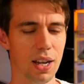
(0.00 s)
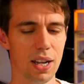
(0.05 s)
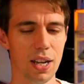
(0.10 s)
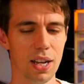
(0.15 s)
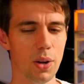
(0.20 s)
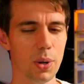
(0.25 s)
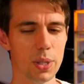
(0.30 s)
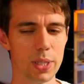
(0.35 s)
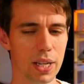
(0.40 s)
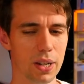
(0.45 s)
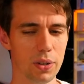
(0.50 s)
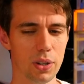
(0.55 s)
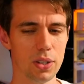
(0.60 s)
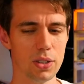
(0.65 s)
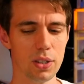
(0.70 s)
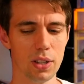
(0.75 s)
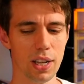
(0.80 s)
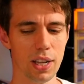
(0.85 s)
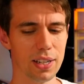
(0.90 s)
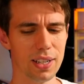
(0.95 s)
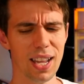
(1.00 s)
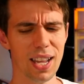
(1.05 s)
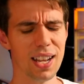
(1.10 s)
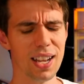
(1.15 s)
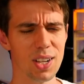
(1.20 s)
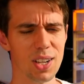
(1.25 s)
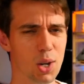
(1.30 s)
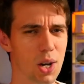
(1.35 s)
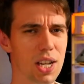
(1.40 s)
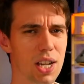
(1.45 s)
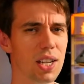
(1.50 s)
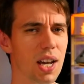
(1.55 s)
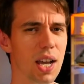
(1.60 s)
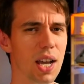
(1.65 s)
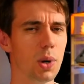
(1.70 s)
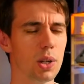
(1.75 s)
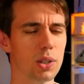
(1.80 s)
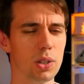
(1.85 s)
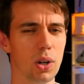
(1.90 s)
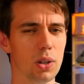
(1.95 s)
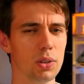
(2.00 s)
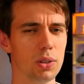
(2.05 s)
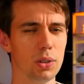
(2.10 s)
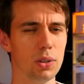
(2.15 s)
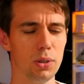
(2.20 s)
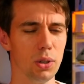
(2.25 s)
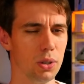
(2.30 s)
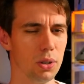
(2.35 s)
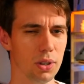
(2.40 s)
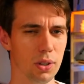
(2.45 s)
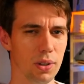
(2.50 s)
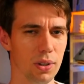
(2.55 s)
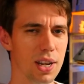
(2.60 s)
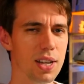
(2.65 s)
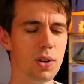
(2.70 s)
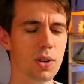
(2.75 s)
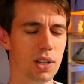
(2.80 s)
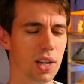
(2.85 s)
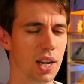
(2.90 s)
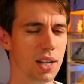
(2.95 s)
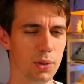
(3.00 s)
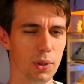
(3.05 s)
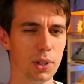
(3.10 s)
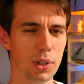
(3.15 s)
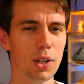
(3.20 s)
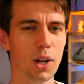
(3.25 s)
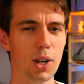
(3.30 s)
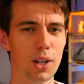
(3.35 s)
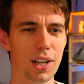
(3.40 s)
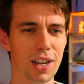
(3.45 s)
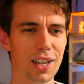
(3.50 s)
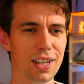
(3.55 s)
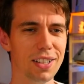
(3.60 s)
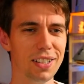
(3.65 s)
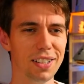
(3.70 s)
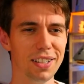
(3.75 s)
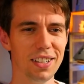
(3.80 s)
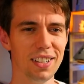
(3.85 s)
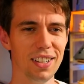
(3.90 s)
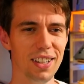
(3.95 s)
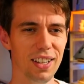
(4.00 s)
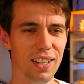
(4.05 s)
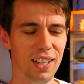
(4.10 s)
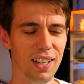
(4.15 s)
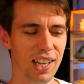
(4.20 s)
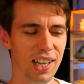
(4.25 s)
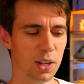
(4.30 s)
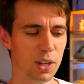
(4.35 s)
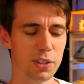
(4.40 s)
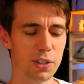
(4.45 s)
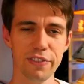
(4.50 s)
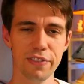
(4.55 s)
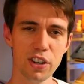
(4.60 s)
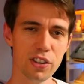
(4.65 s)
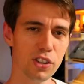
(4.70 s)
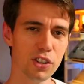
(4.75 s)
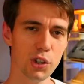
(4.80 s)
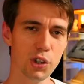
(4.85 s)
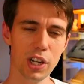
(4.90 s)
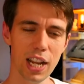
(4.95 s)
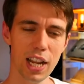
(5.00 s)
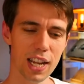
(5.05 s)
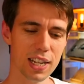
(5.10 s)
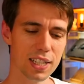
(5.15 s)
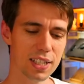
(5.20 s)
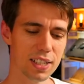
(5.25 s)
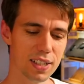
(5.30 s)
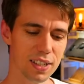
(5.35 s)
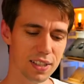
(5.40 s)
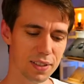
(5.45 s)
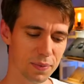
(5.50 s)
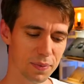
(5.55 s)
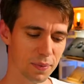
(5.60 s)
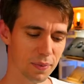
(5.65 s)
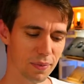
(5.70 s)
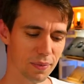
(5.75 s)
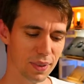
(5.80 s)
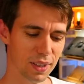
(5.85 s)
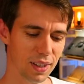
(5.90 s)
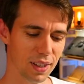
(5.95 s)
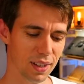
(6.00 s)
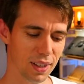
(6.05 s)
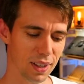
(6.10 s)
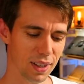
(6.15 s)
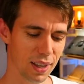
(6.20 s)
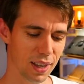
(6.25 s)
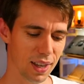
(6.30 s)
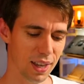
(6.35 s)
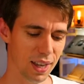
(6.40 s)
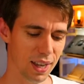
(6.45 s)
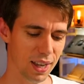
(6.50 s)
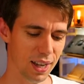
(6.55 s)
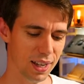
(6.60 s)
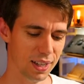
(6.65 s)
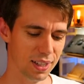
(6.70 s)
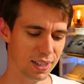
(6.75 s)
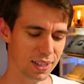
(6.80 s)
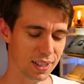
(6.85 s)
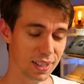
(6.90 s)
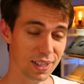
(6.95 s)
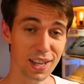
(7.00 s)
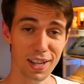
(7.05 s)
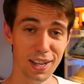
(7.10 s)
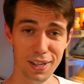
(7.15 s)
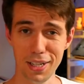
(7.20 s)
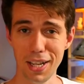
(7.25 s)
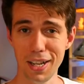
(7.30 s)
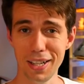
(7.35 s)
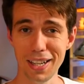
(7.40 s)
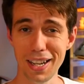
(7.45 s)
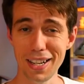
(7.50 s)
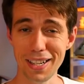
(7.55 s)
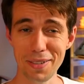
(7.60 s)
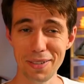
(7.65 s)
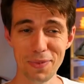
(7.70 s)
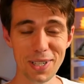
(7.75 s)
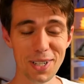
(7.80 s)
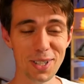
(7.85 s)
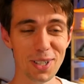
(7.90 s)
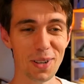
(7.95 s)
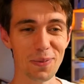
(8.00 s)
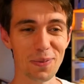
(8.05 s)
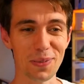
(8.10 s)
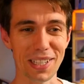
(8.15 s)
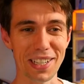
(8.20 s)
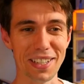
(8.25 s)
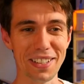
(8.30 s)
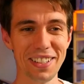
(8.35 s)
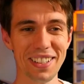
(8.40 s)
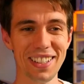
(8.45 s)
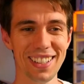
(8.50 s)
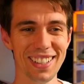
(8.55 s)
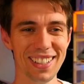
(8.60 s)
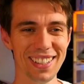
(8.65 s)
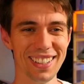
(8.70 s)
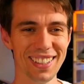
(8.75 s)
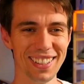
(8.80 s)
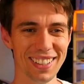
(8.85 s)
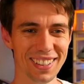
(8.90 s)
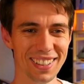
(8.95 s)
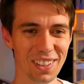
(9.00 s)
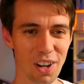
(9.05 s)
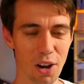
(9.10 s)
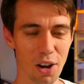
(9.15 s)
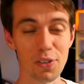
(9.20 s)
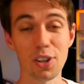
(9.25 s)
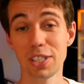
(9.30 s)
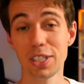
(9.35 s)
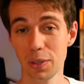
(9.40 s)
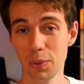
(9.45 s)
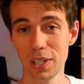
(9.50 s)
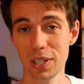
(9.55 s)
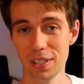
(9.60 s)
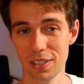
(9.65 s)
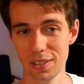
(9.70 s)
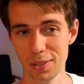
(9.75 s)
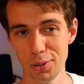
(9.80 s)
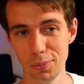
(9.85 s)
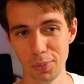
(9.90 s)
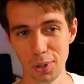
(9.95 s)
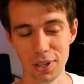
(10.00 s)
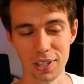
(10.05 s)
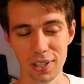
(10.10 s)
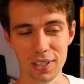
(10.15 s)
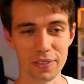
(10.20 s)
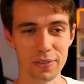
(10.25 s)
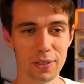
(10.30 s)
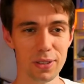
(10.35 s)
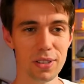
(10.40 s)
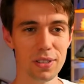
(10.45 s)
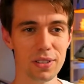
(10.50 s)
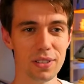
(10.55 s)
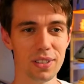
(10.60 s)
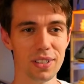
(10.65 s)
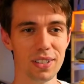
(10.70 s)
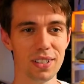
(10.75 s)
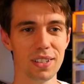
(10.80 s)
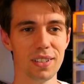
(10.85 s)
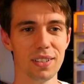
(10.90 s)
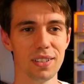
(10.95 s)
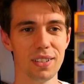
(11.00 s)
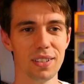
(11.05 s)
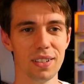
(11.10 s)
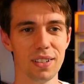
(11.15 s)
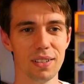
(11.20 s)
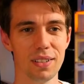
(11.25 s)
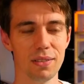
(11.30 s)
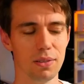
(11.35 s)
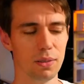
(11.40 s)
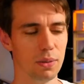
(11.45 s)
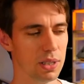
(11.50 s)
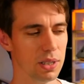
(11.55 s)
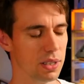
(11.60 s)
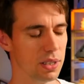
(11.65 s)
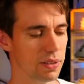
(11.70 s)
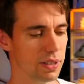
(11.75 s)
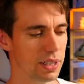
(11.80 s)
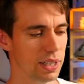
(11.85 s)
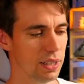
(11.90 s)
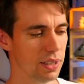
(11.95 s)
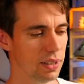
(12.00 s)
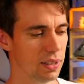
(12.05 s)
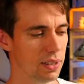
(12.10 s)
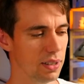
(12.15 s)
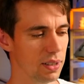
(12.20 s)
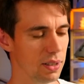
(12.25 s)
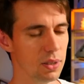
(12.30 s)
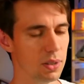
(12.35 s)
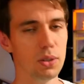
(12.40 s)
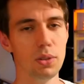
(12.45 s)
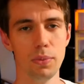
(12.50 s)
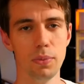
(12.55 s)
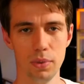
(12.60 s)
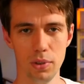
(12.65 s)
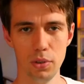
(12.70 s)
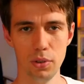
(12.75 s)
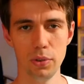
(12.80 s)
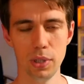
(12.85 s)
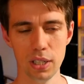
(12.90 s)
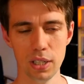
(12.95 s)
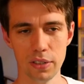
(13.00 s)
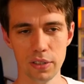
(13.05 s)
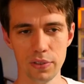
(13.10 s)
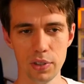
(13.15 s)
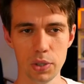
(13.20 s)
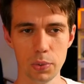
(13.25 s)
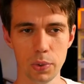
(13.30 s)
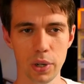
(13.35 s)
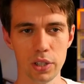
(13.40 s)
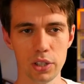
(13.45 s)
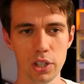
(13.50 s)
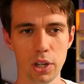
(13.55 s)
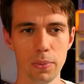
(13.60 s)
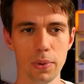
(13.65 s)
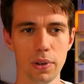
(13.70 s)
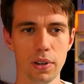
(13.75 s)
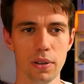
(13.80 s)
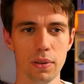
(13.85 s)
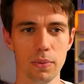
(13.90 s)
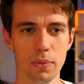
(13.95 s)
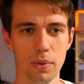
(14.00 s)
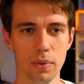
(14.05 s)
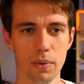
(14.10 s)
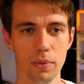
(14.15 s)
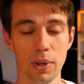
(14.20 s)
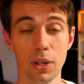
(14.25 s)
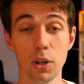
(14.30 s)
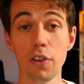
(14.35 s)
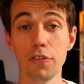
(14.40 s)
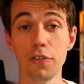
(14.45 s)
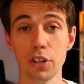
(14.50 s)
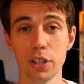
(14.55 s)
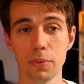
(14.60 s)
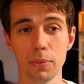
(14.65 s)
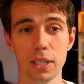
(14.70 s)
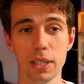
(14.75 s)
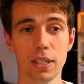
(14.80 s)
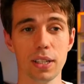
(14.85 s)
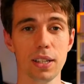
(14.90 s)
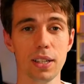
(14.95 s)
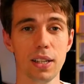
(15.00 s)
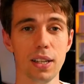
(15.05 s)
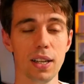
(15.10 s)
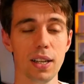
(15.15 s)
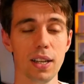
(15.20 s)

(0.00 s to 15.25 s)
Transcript: was like, also like, yeah, no, I won't go to Tokyo. I do it online. And I was very relaxed. And yeah, that landed me the job then. Of course, there was 2 more interviews. Was it 3? Two interviews, 1 job, 1 offering meeting.